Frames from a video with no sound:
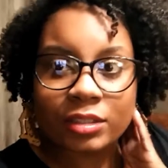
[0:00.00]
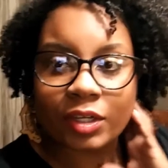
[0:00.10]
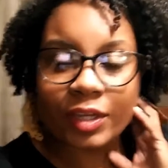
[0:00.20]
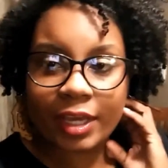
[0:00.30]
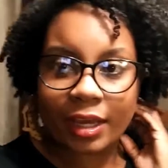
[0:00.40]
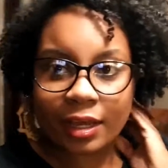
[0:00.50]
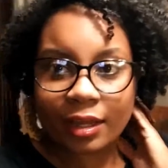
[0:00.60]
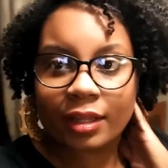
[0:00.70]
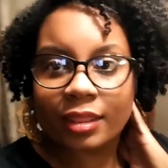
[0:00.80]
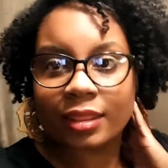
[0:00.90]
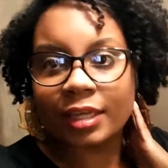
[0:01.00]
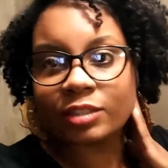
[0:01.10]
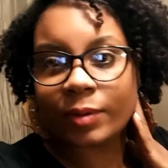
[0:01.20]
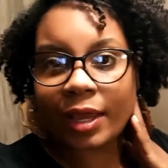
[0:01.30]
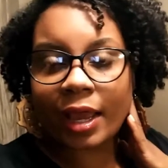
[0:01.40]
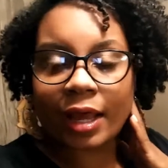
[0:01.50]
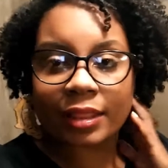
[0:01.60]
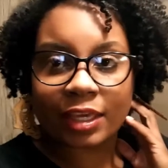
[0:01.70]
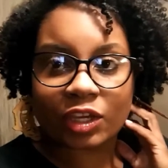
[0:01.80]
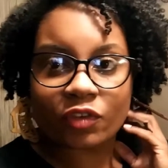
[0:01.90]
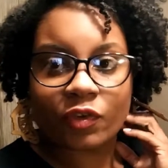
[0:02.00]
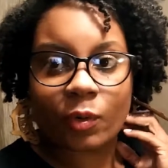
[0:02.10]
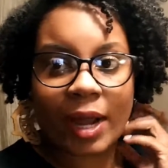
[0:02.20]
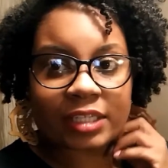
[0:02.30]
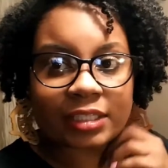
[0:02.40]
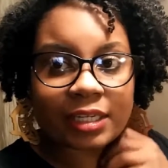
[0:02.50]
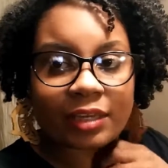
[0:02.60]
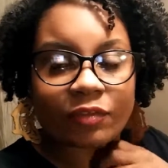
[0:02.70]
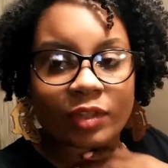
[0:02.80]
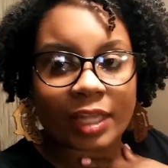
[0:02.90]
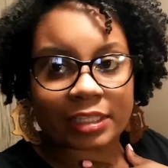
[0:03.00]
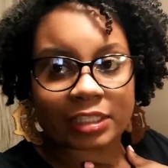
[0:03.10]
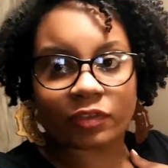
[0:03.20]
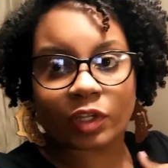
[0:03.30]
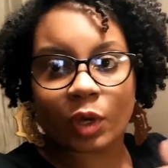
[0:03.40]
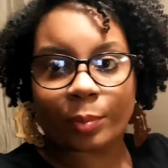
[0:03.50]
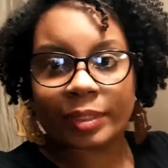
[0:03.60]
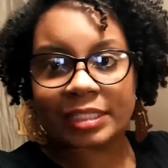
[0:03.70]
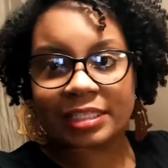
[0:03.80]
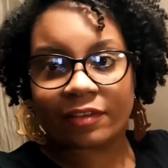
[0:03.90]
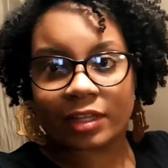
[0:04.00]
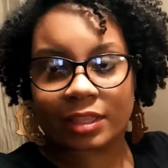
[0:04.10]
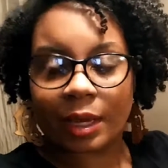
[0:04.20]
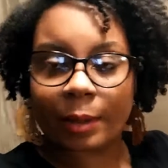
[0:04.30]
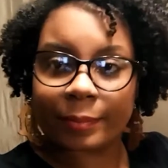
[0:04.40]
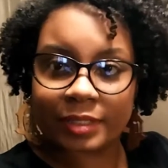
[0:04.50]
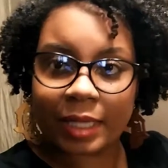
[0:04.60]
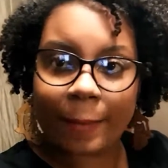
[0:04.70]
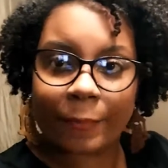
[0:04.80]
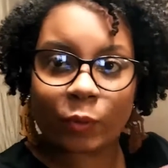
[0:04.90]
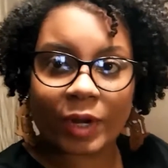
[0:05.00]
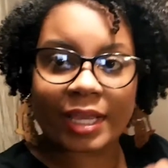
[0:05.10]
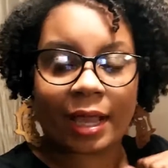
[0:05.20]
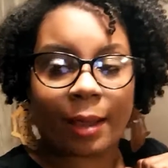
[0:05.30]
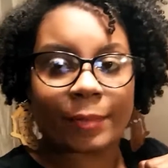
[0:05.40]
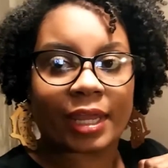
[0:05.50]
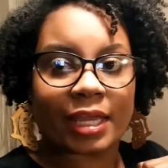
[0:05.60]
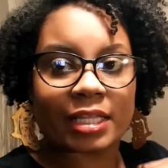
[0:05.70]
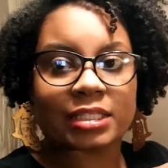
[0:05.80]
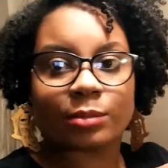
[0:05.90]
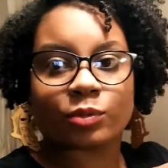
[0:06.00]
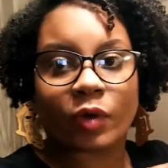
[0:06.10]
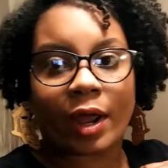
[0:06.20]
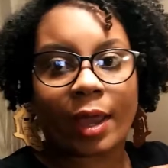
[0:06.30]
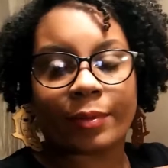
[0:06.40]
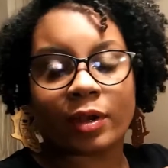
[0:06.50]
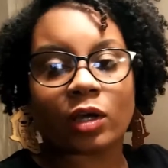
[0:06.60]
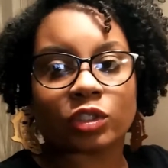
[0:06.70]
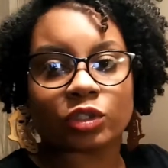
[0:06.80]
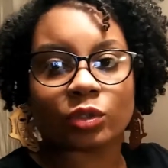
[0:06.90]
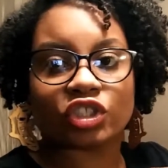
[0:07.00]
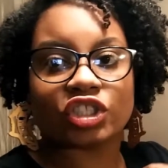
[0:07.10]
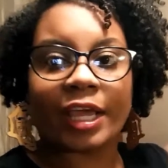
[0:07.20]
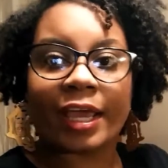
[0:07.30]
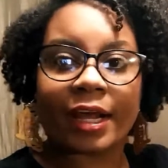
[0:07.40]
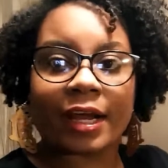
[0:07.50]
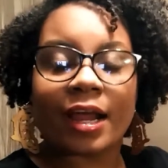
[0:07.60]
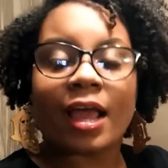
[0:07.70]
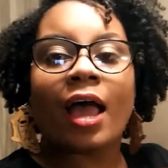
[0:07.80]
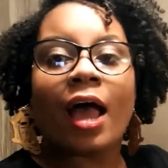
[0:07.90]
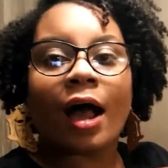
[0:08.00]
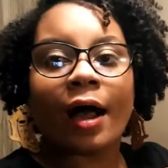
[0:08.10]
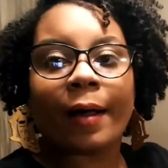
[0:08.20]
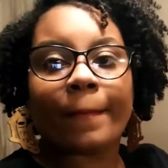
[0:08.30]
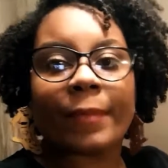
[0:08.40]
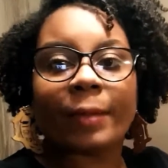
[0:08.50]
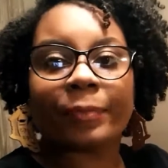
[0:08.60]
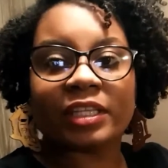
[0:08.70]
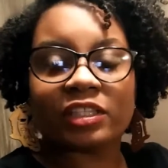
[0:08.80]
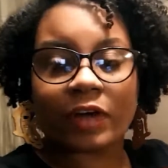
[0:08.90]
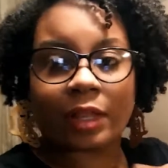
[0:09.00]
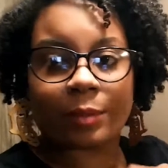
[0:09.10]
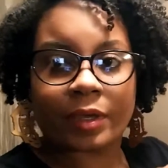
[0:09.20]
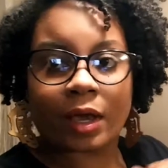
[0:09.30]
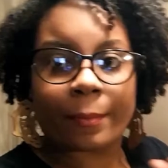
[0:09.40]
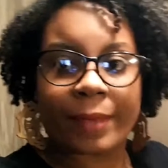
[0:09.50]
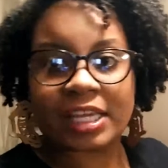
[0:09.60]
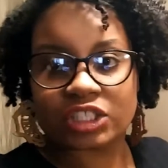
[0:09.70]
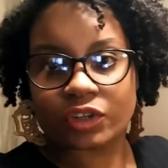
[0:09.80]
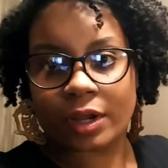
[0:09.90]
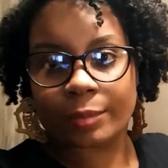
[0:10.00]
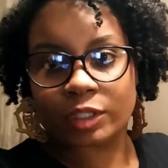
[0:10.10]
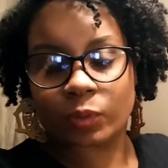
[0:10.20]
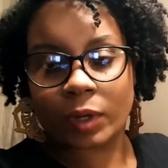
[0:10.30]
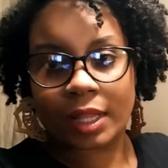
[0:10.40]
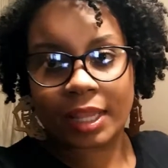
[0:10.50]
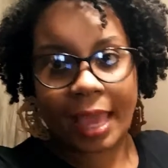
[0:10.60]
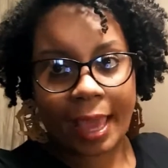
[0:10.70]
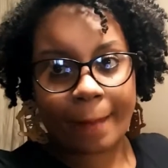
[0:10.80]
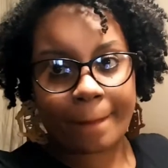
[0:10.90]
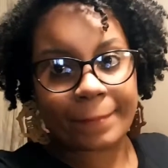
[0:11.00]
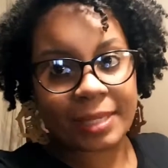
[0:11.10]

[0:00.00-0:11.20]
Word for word: So yeah, that's what I got. Thank you for watching. If you like this video, please give it a thumbs up, rate, comment, and subscribe, and also share. Um, please follow me on my Instagram as well at